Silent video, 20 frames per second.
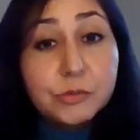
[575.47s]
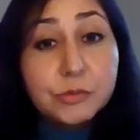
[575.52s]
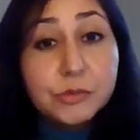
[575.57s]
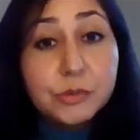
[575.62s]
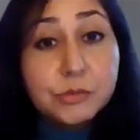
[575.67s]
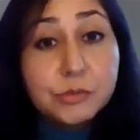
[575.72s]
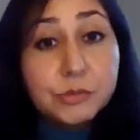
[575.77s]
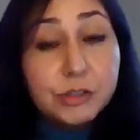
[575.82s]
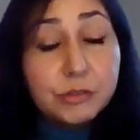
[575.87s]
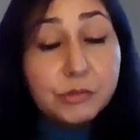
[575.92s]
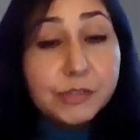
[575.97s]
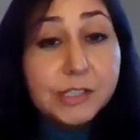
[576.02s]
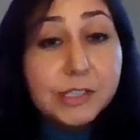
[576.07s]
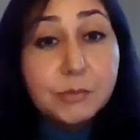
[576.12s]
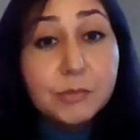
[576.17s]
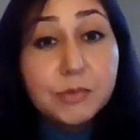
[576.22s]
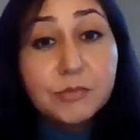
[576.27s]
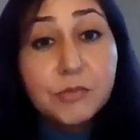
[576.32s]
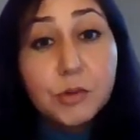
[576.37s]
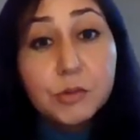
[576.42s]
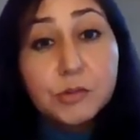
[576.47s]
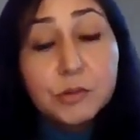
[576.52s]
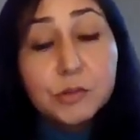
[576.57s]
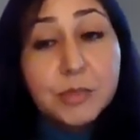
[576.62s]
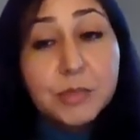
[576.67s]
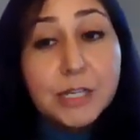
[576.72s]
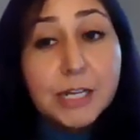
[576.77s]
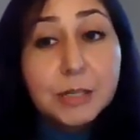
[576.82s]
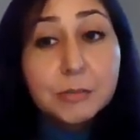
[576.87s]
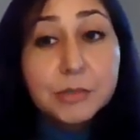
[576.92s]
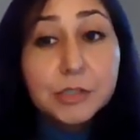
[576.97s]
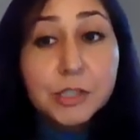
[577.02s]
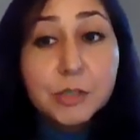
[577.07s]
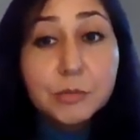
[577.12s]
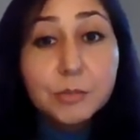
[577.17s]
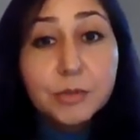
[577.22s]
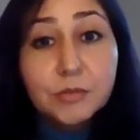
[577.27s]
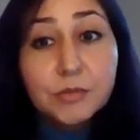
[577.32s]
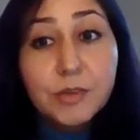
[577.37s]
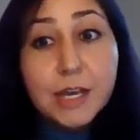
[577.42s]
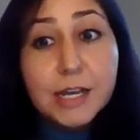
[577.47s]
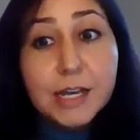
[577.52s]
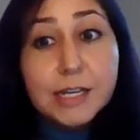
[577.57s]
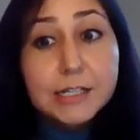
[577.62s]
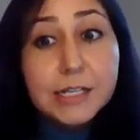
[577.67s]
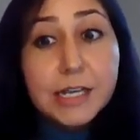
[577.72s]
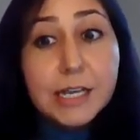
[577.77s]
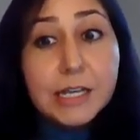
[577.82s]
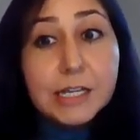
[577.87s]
So, some have also been able to provide